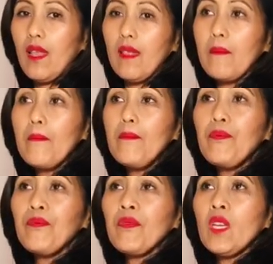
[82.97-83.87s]
And
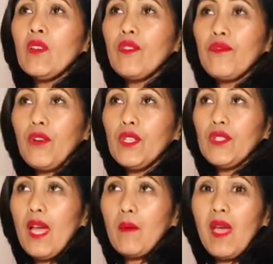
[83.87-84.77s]
the
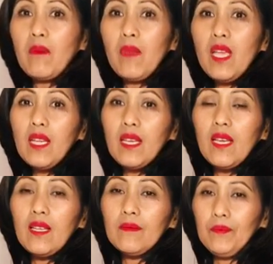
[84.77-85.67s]
first time I made
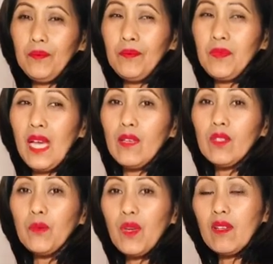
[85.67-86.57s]
it, I
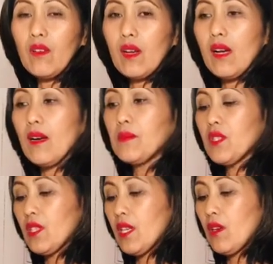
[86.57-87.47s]
used
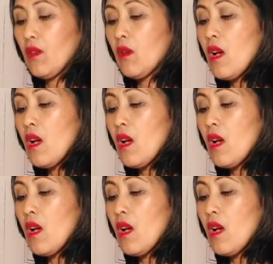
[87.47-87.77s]
breadcrumbs, I